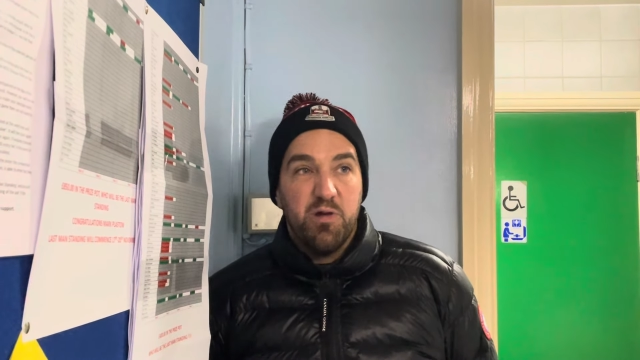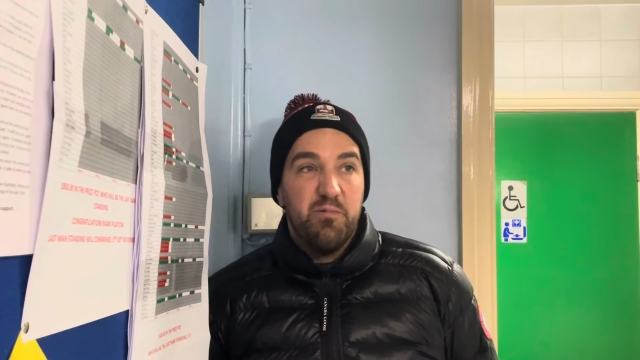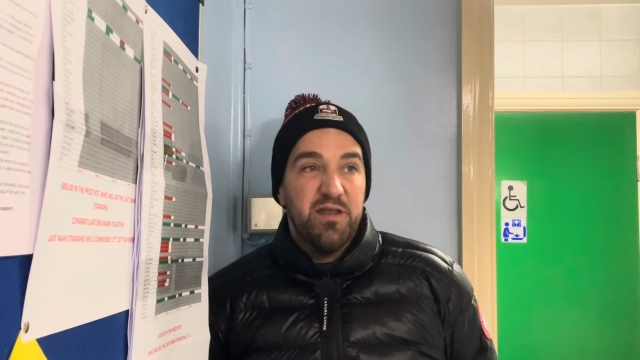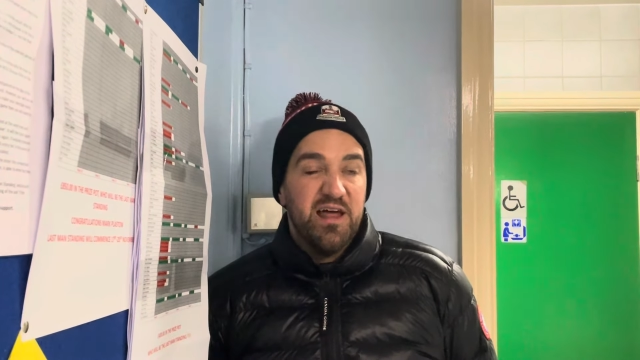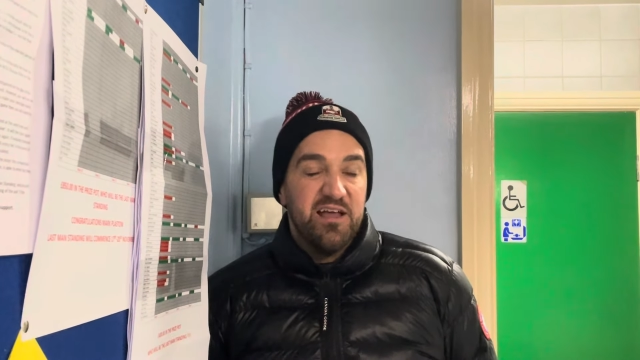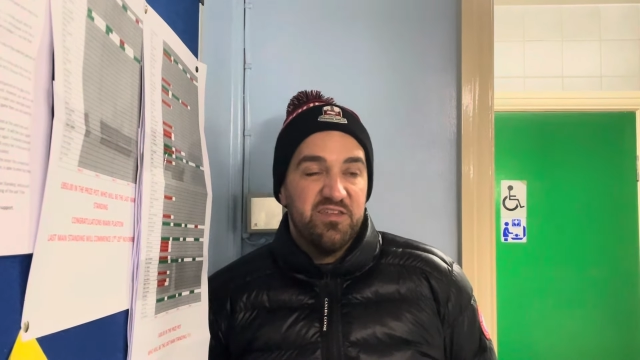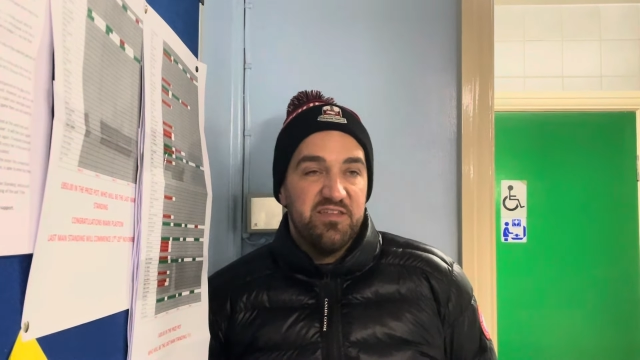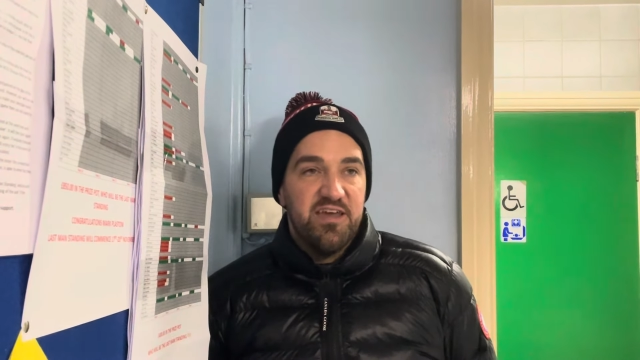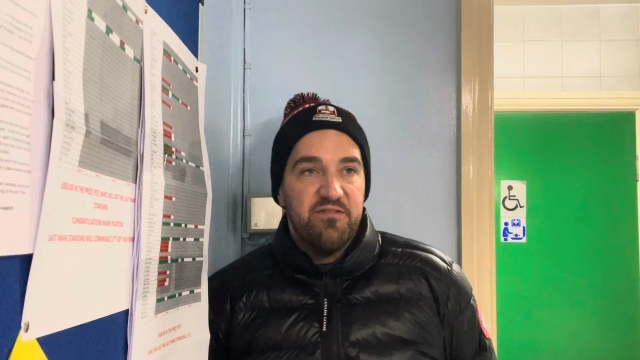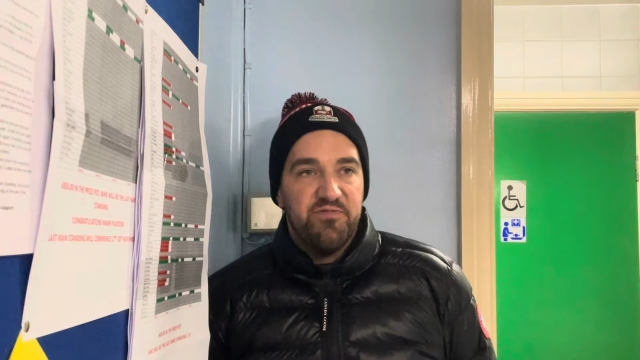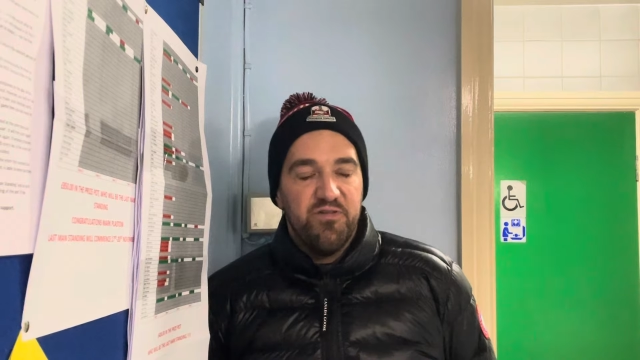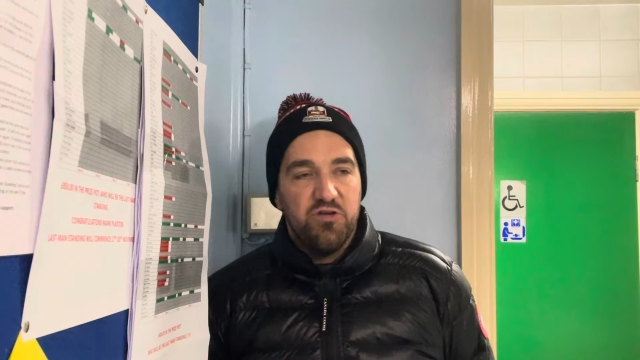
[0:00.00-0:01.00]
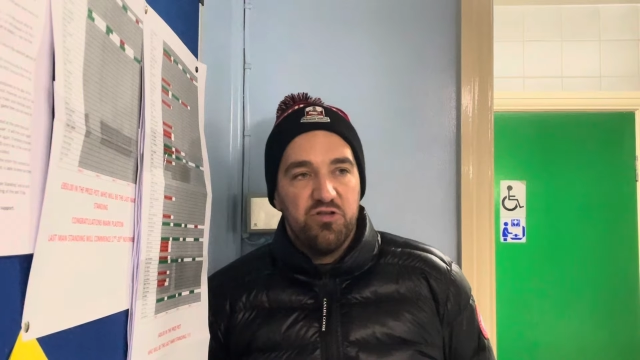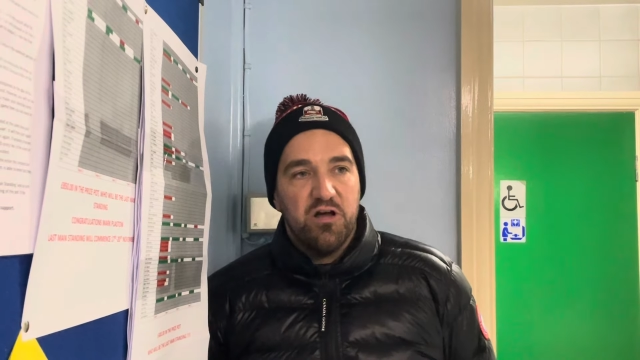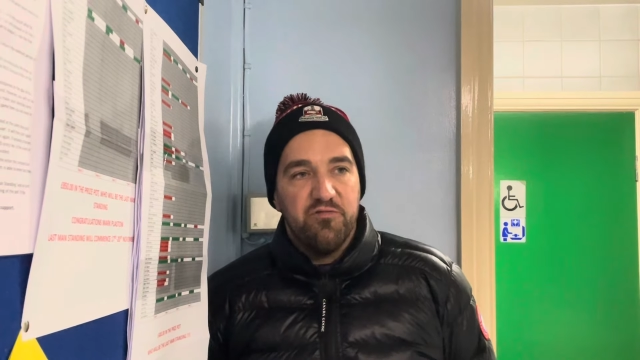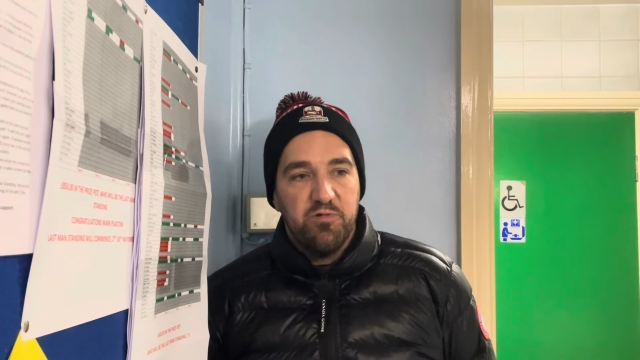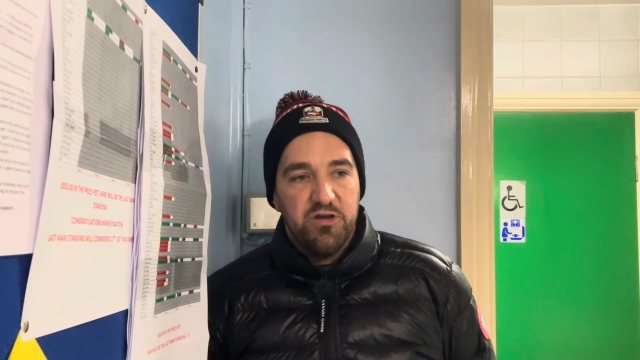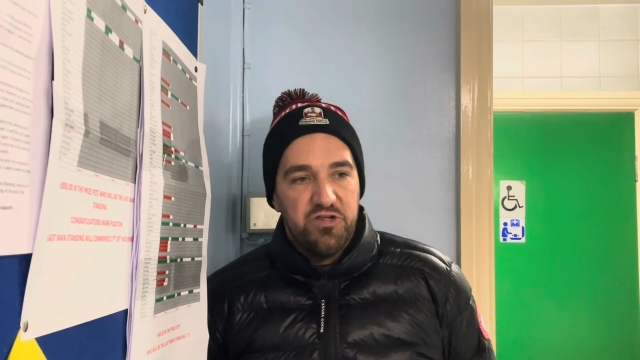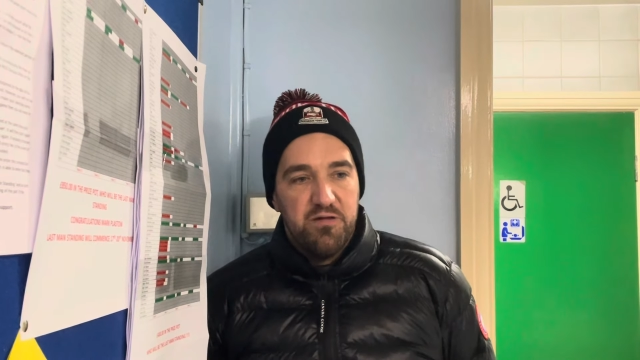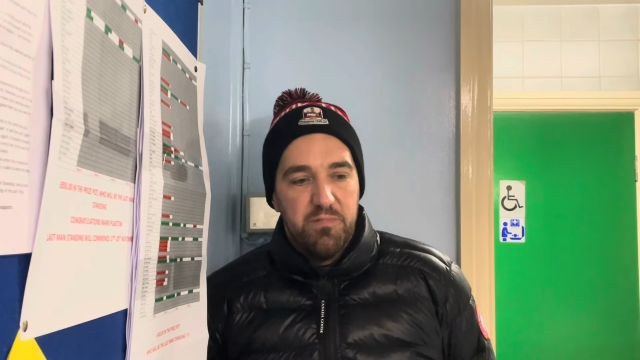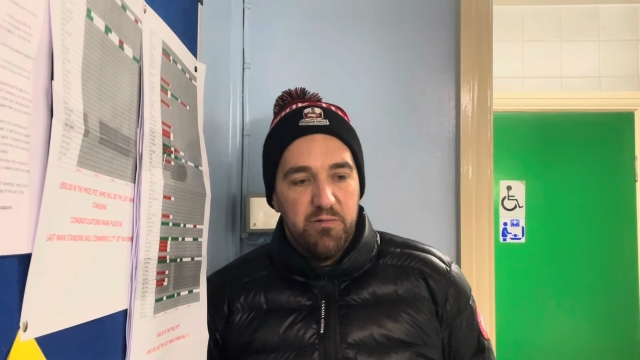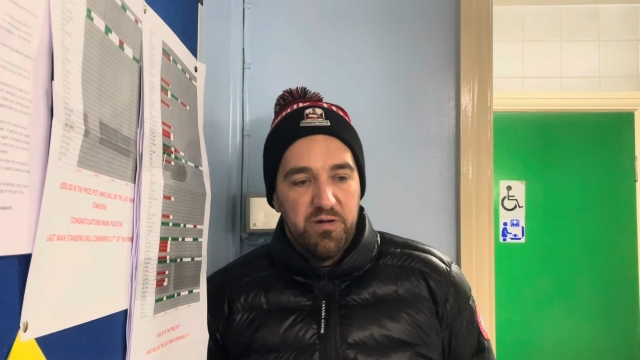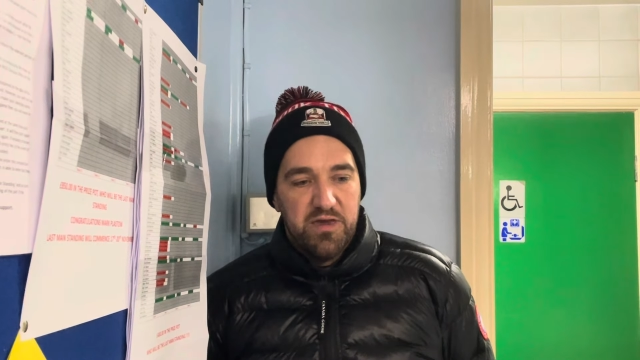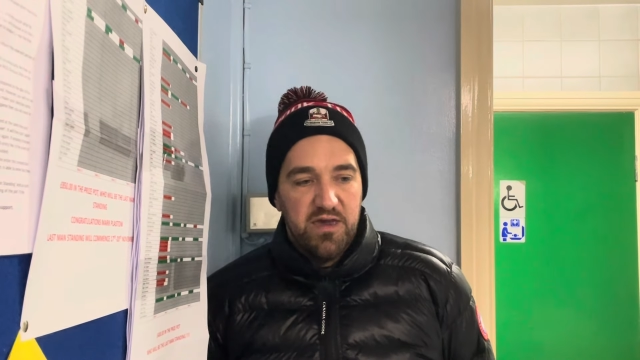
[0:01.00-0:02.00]
We went down to 10 first half with
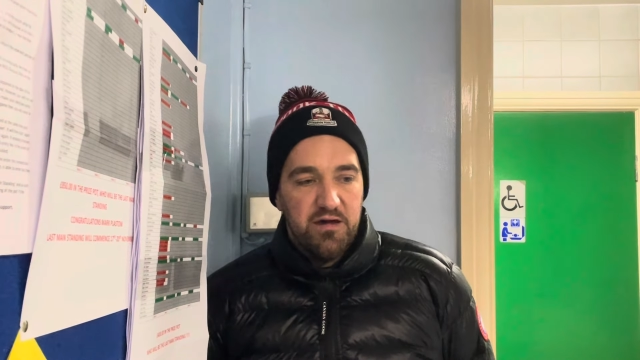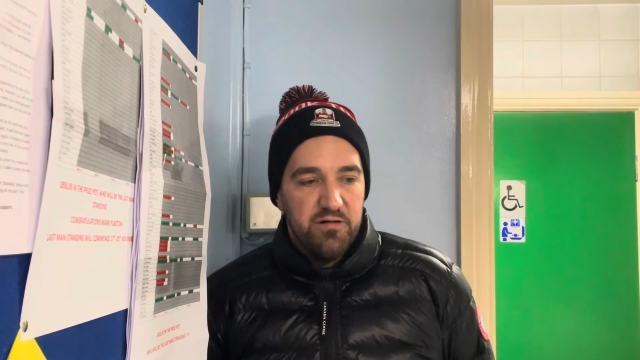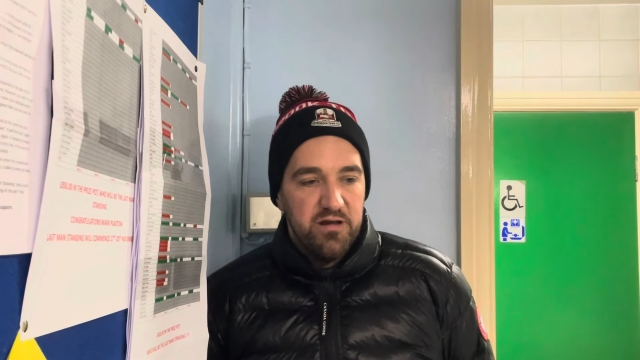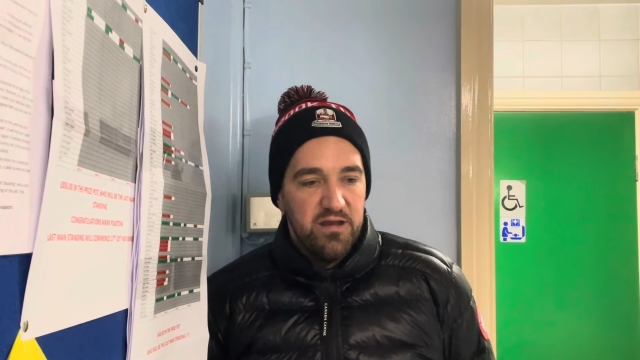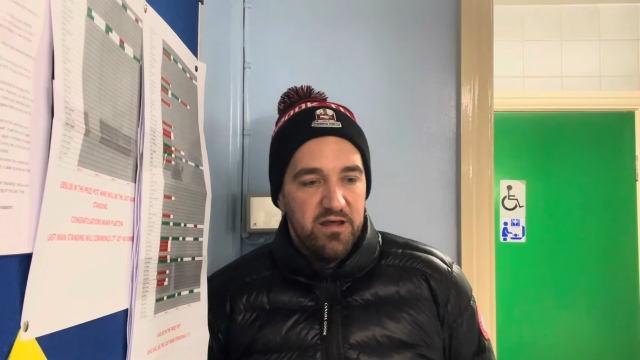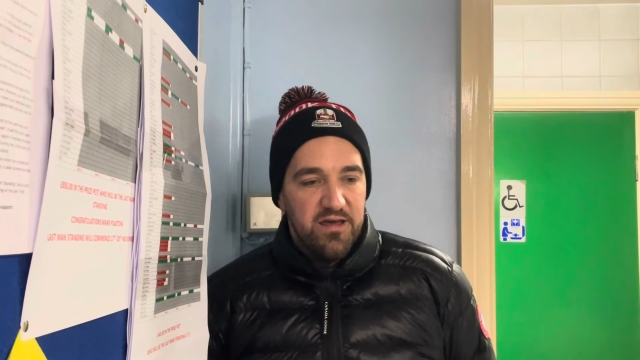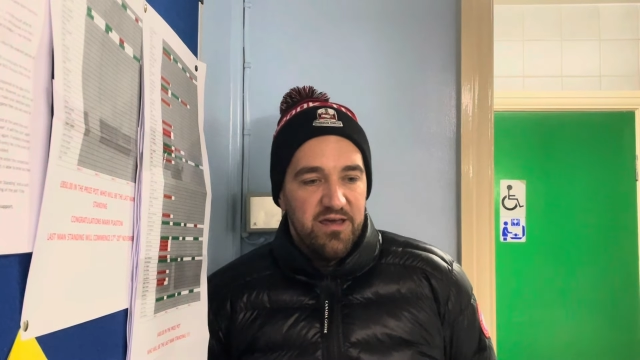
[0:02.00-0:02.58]
Simbin, with Kieran.